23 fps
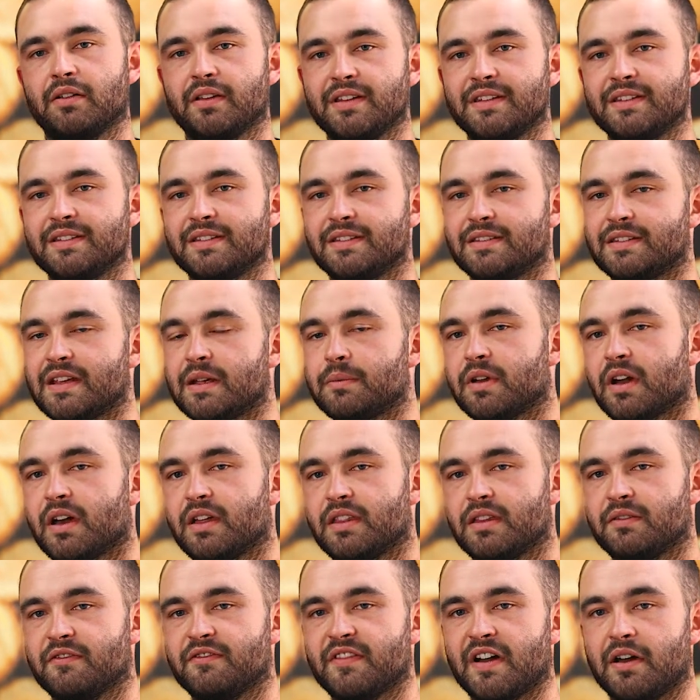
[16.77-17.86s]
This is the same guy
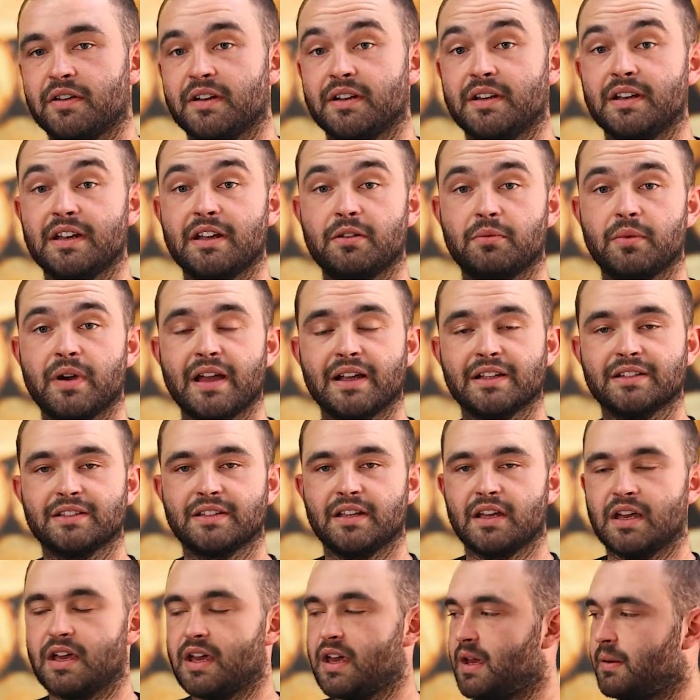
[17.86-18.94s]
that founded Knitwax
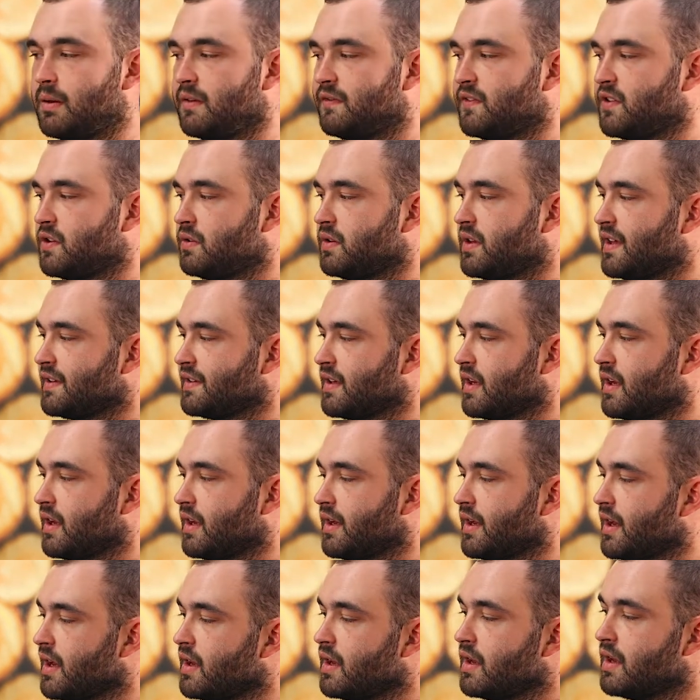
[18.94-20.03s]
a few years
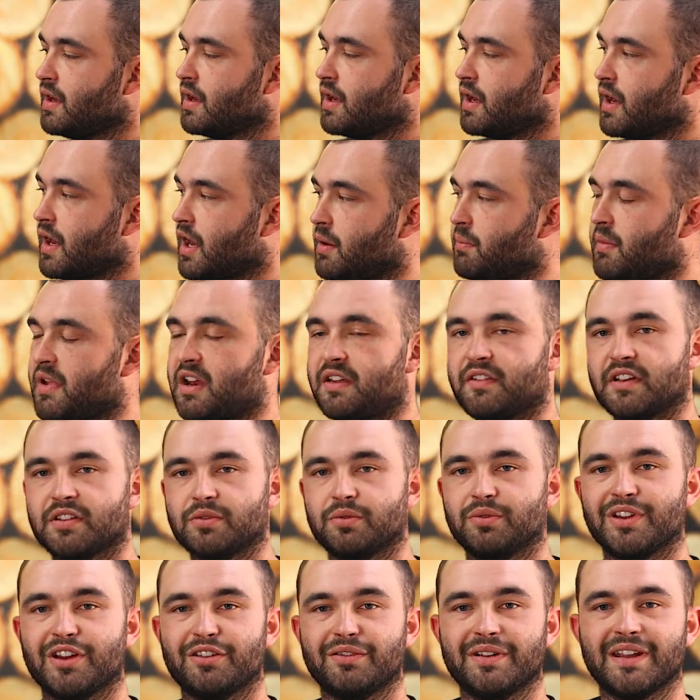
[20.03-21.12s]
earlier. Many of us will
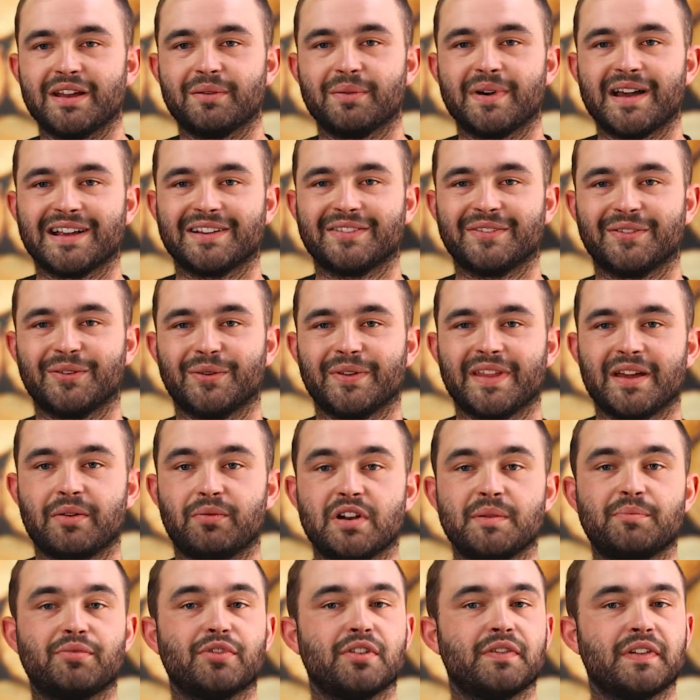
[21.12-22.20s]
know Knitwax for their
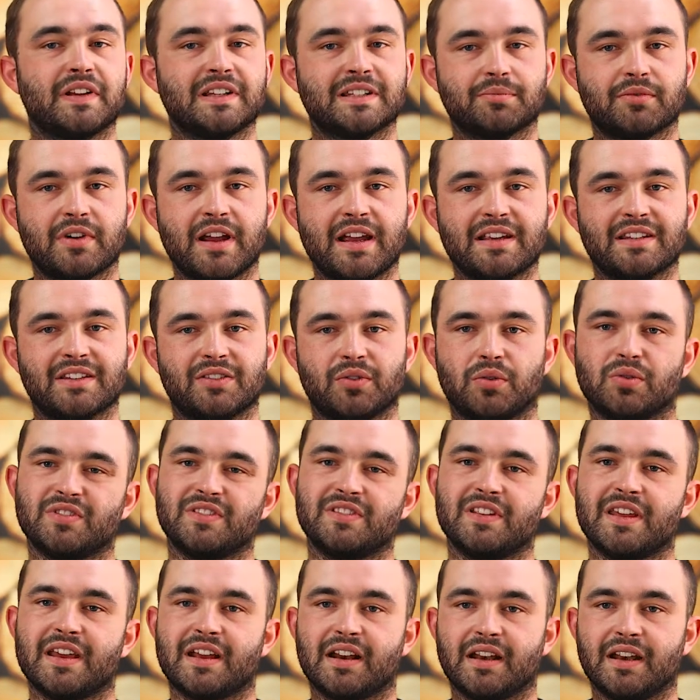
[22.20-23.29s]
reproofing sprays and also
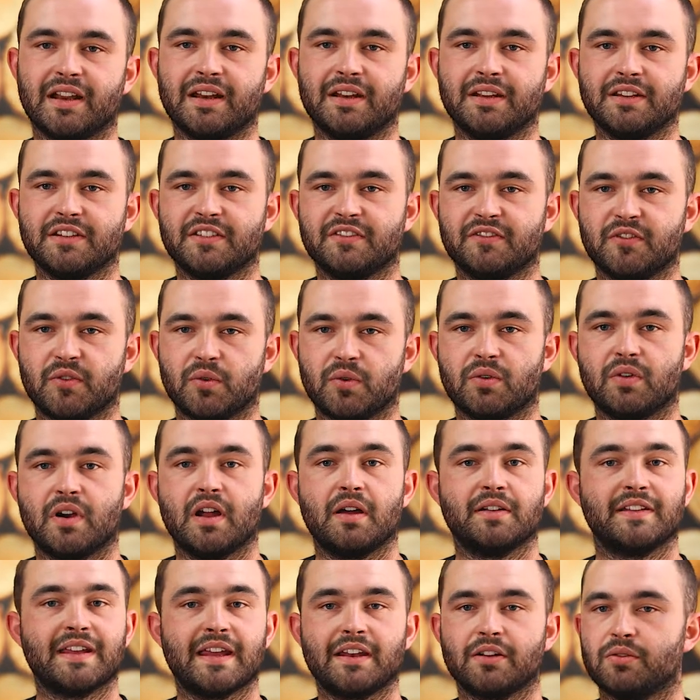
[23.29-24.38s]
their cleaners for
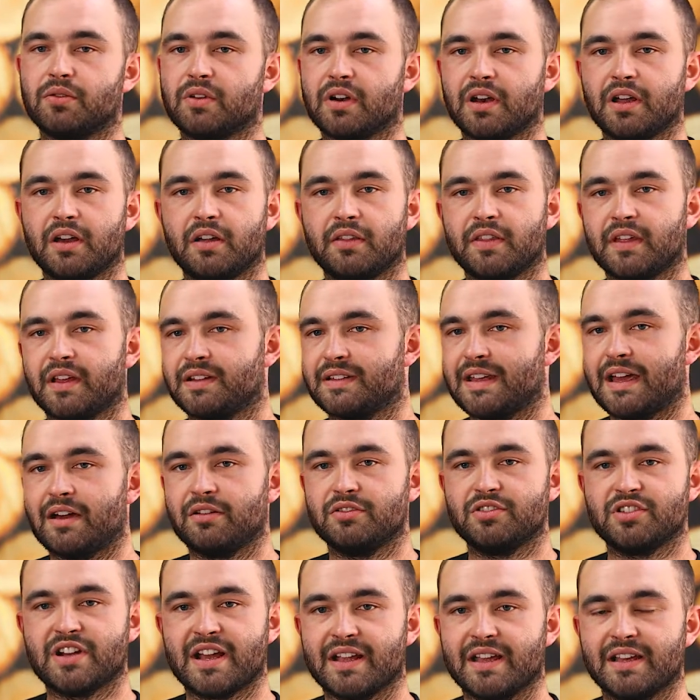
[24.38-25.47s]
technical clothing,
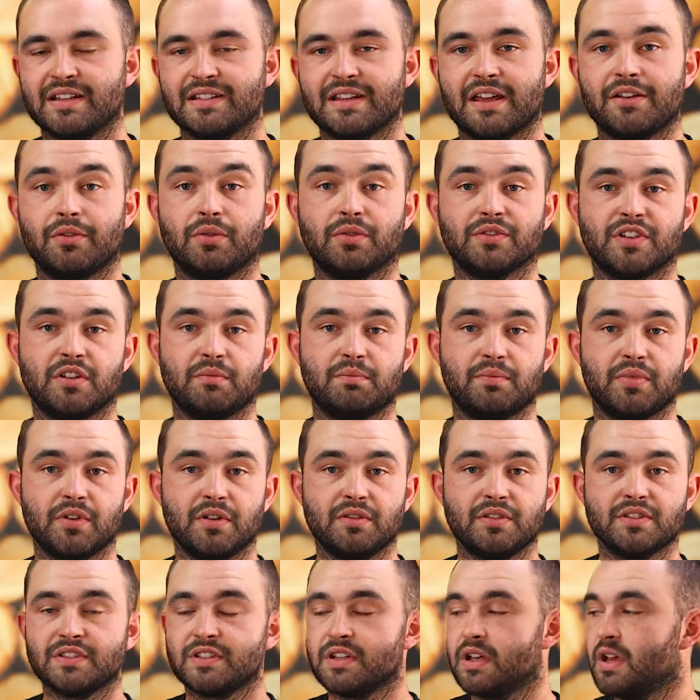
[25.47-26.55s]
down jackets and also
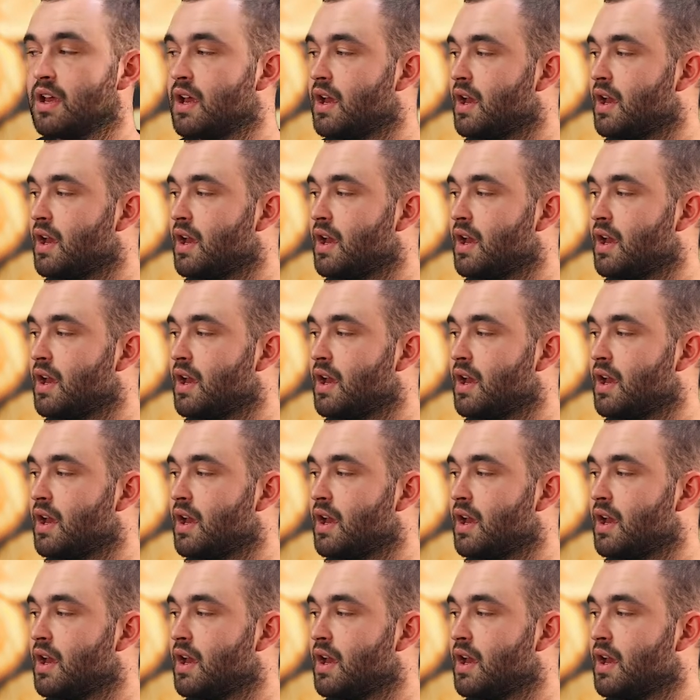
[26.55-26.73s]
boots.